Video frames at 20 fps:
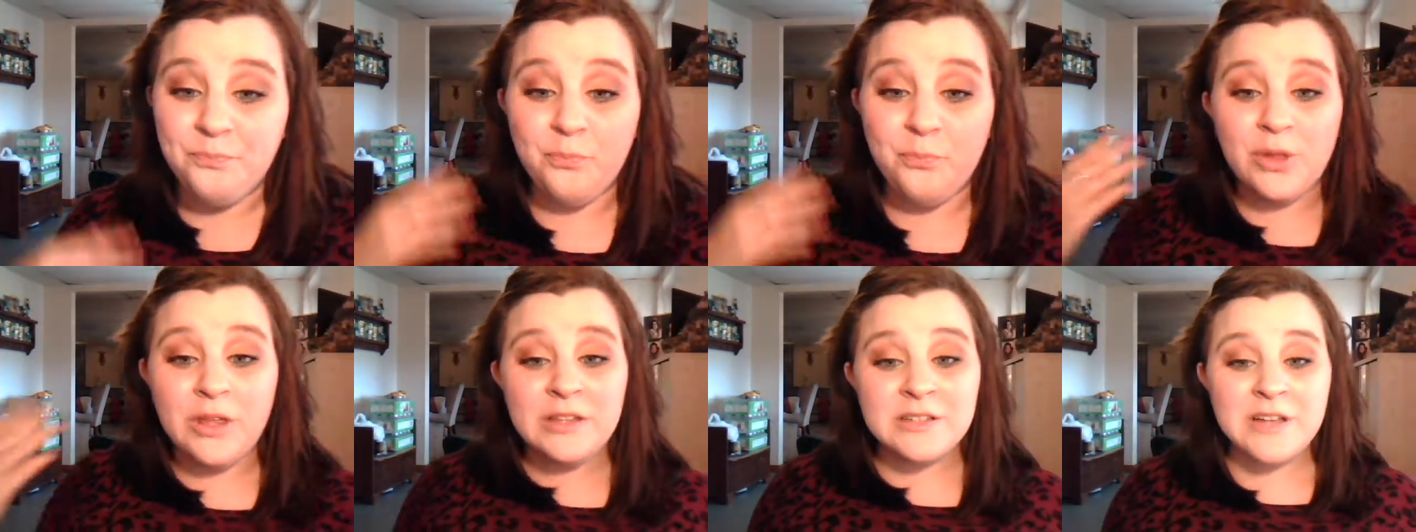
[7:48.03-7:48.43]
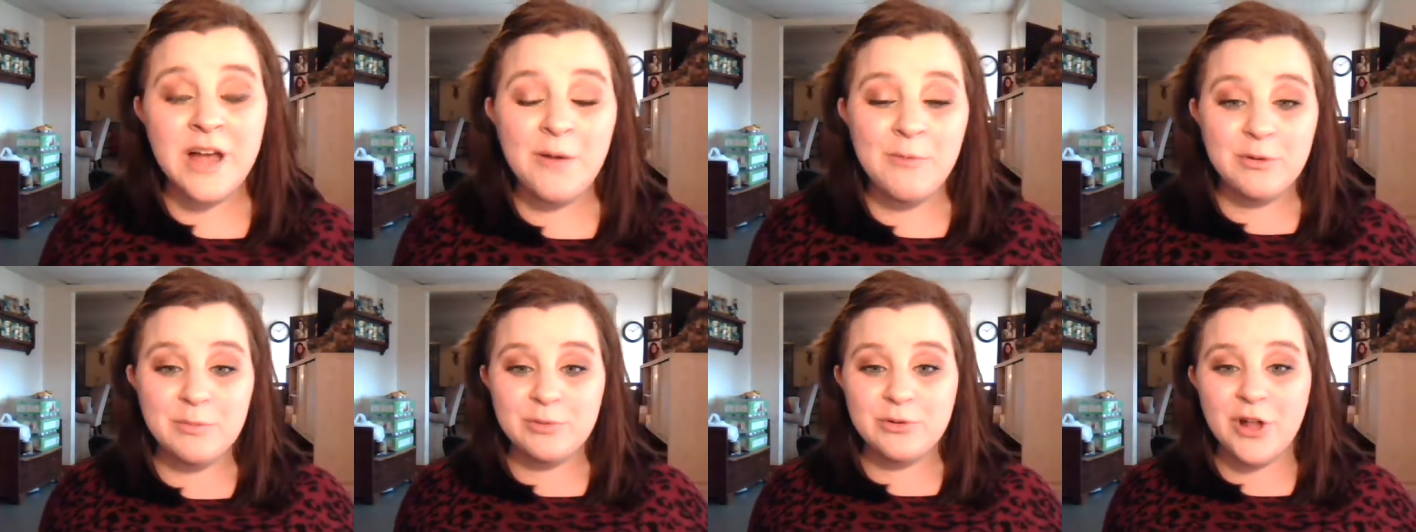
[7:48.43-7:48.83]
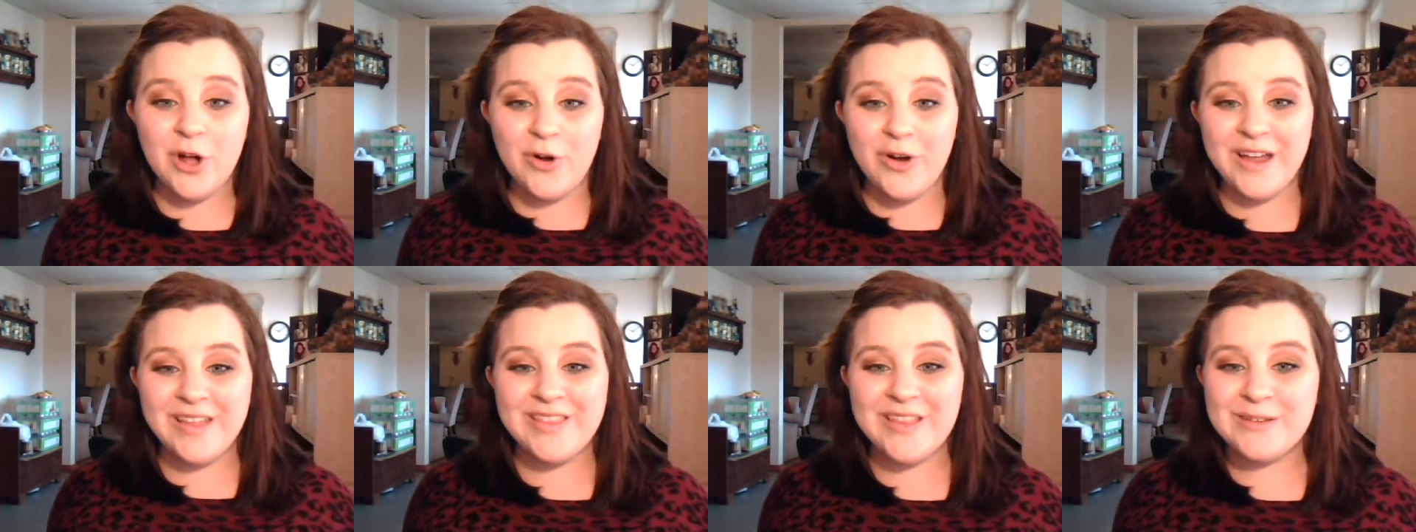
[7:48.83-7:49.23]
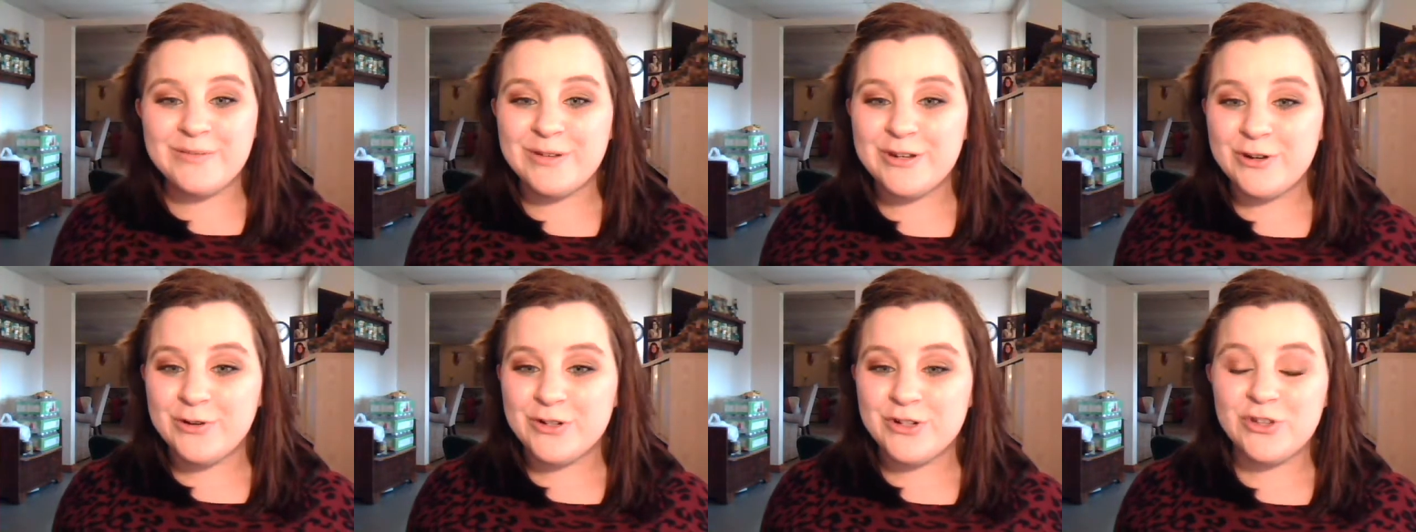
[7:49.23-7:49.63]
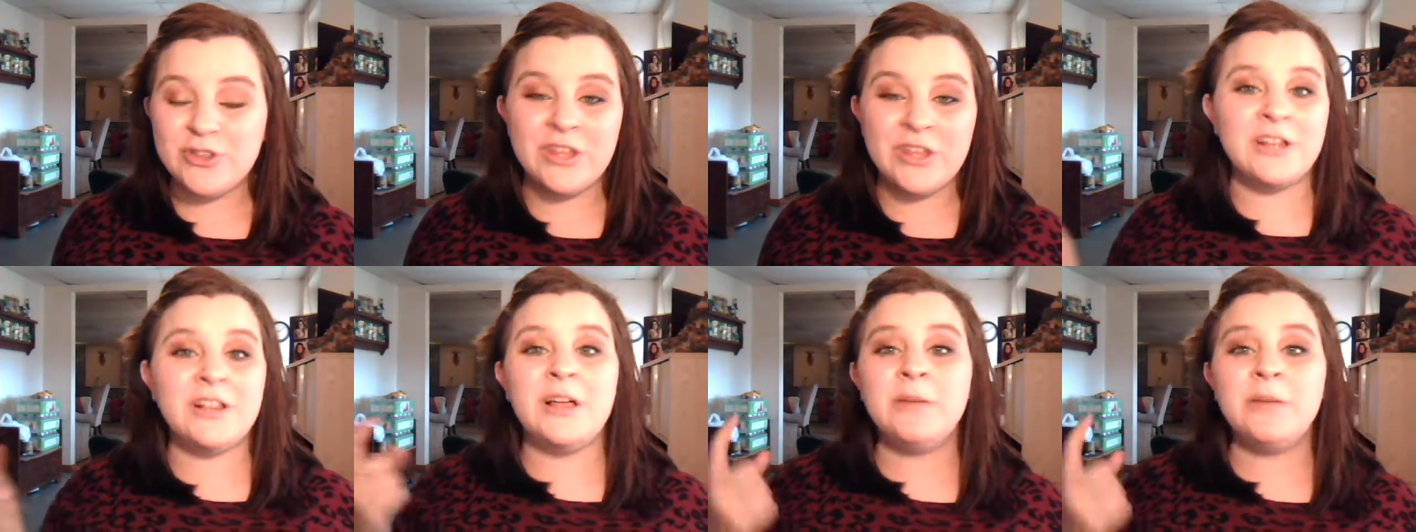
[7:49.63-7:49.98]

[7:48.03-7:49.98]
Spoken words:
please comment below and let me know what you think.